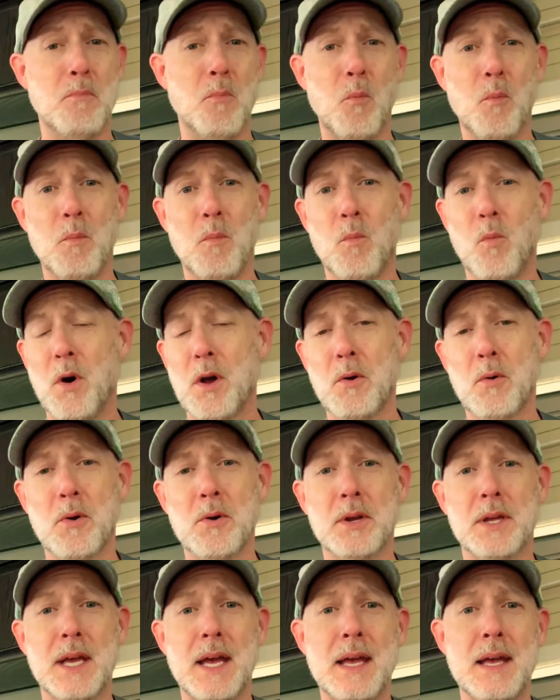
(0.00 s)
one order
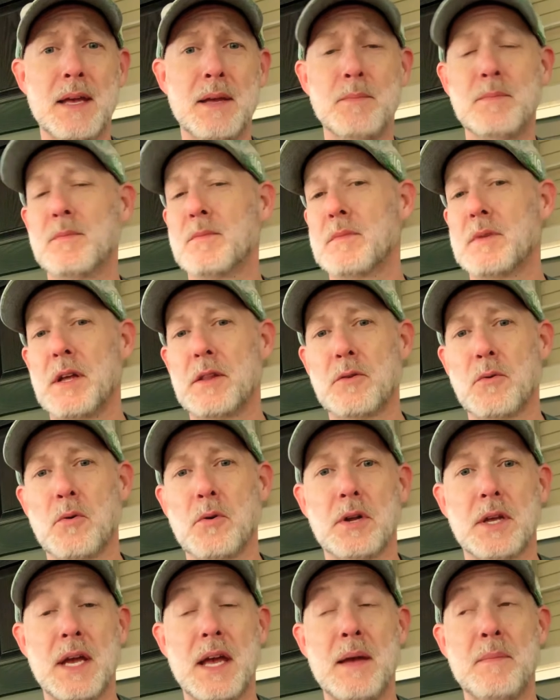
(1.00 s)
came, another order
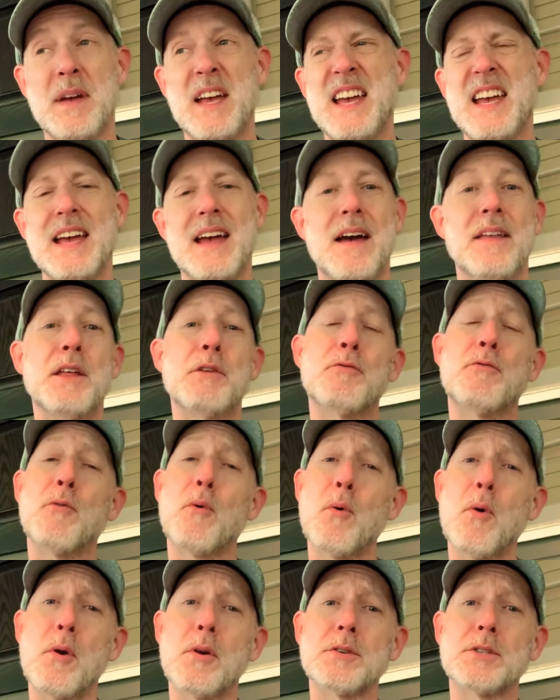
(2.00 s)
came, and then 4
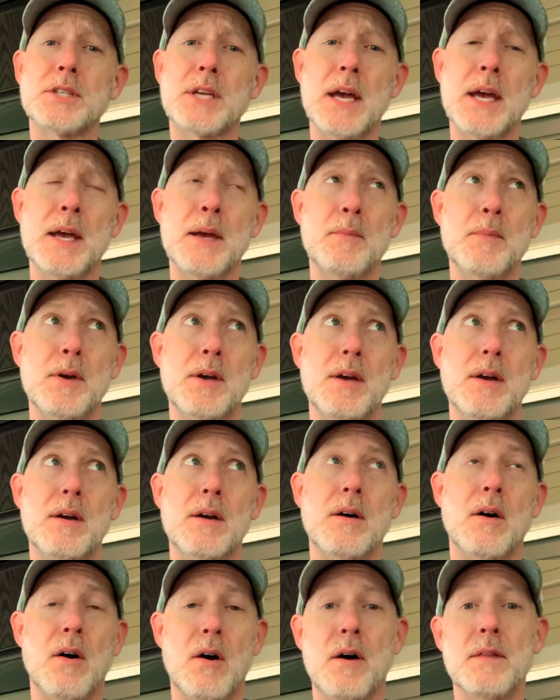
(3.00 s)
orders came
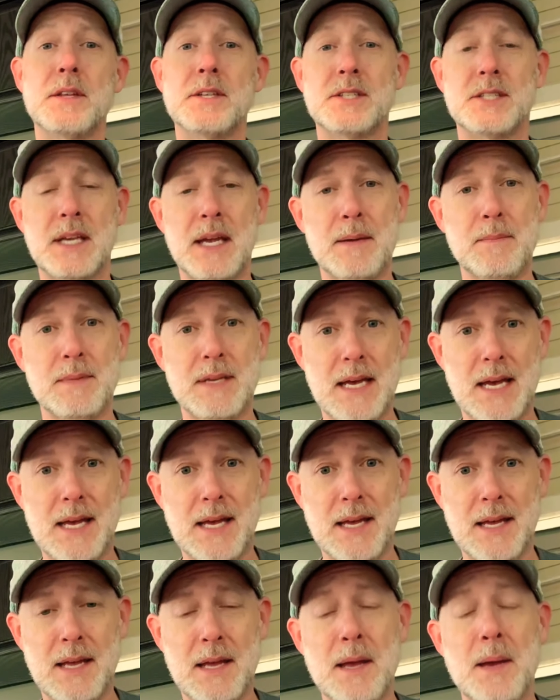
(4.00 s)
on the same
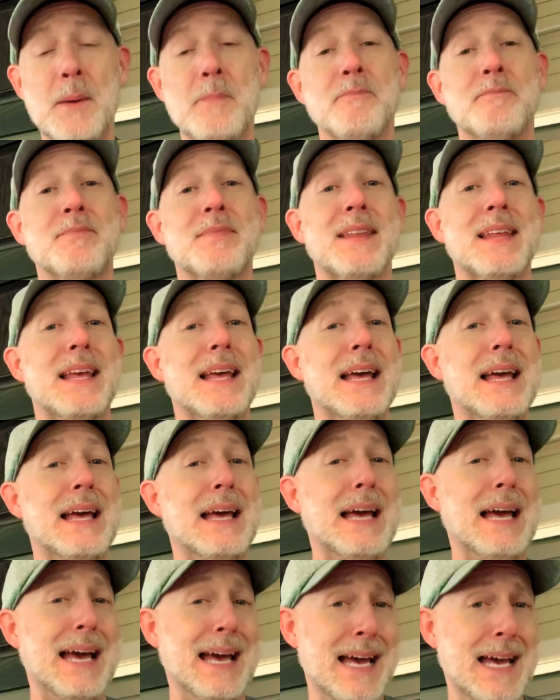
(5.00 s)
day
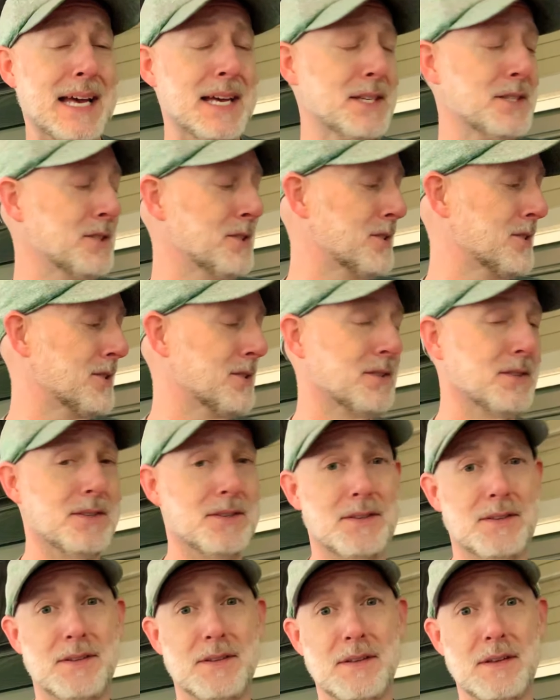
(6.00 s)
as
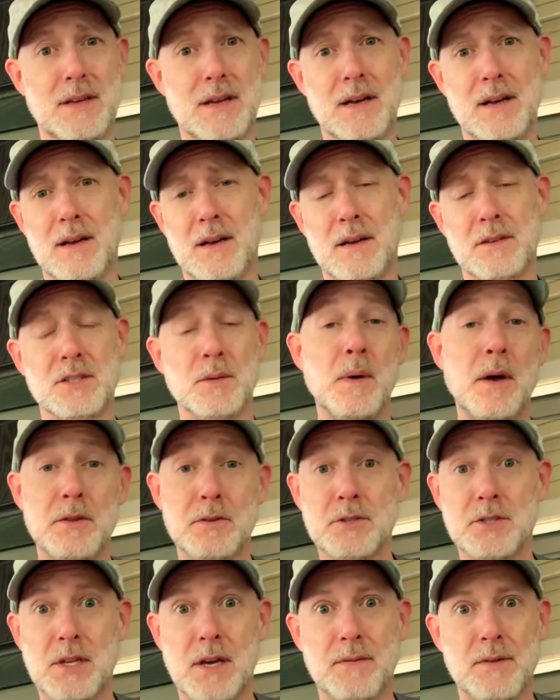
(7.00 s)
some other
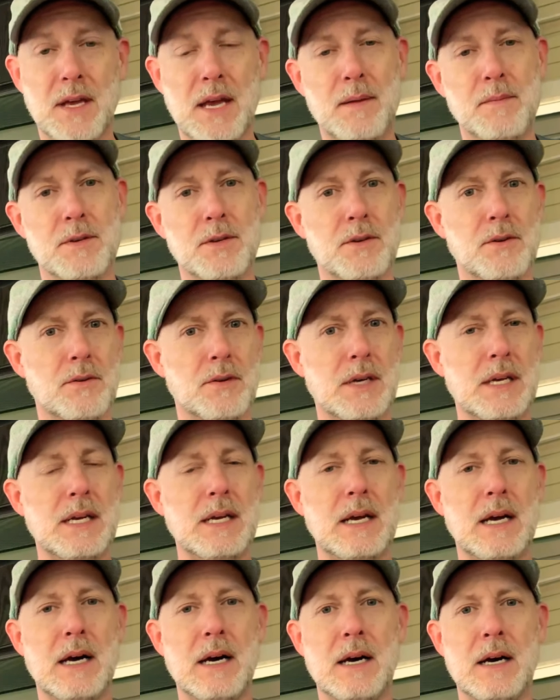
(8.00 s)
stuff came too.
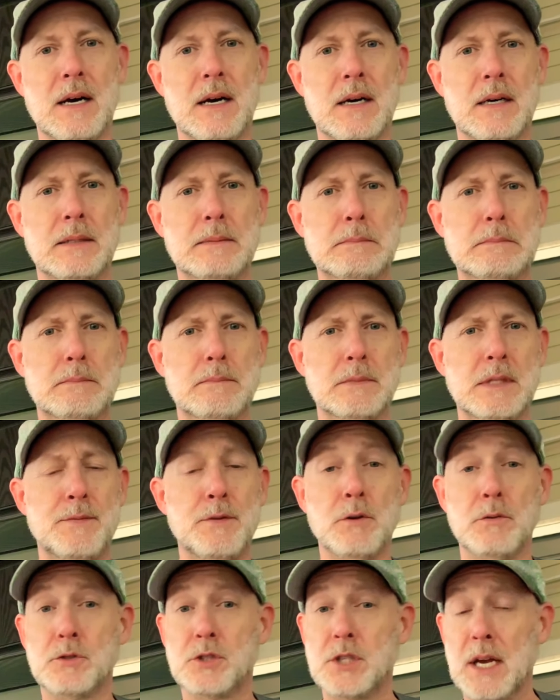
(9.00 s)
If
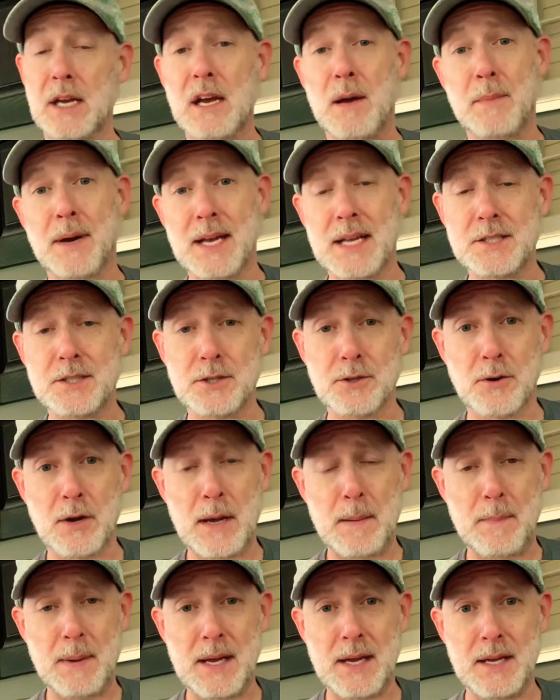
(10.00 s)
you check out my
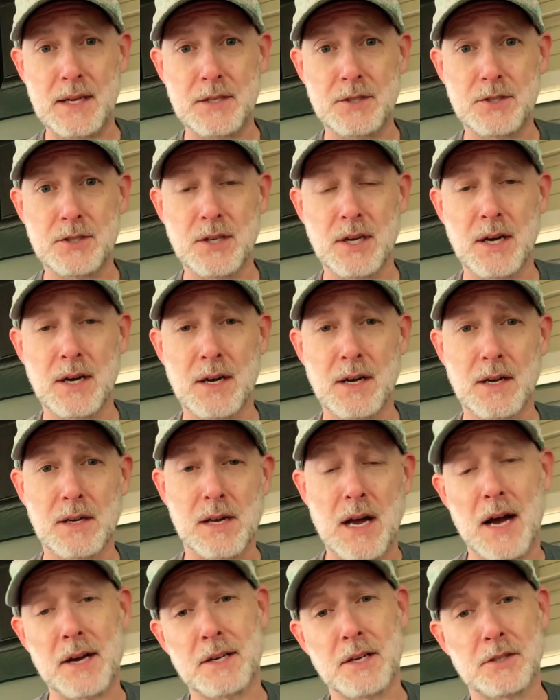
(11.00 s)
Instagram page,
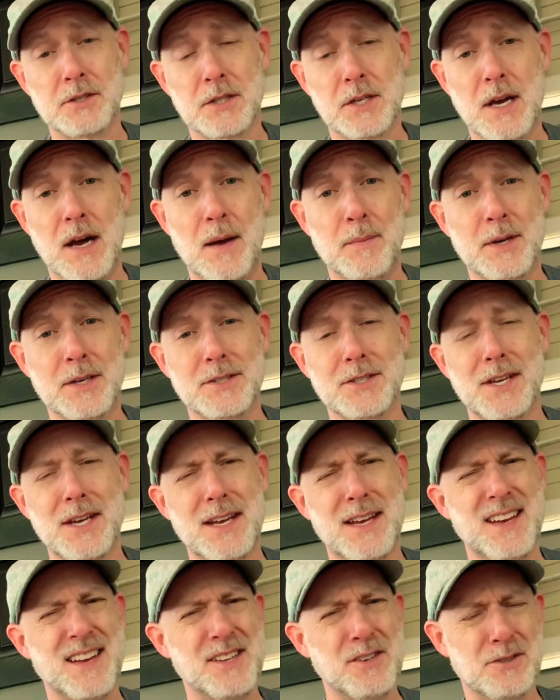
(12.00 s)
Cocktails and Comics,
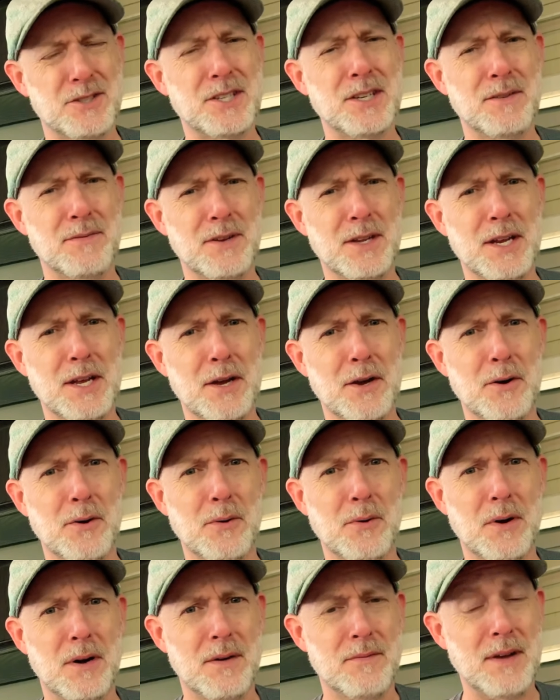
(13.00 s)
you'll see a
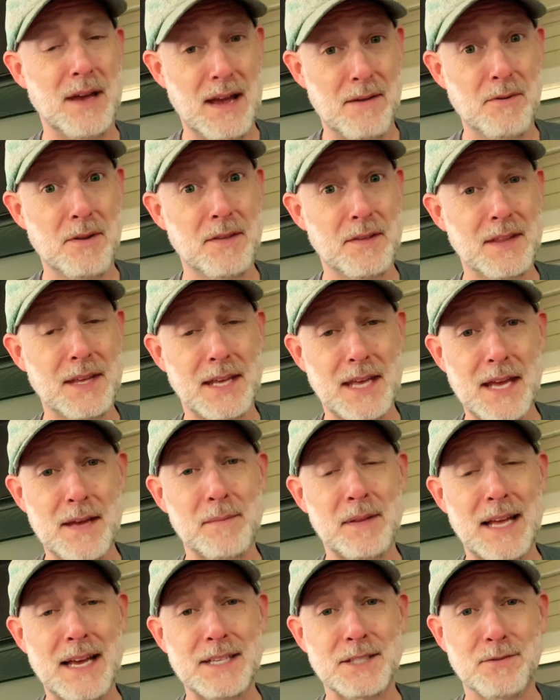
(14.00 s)
video of everything that came
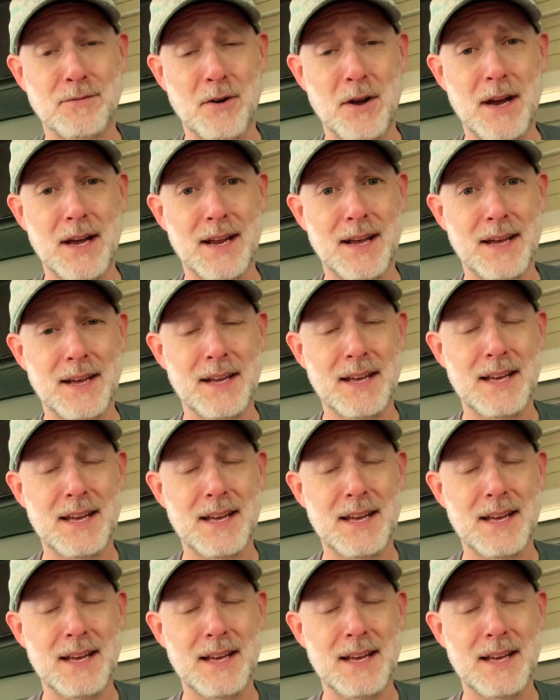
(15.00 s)
last Friday,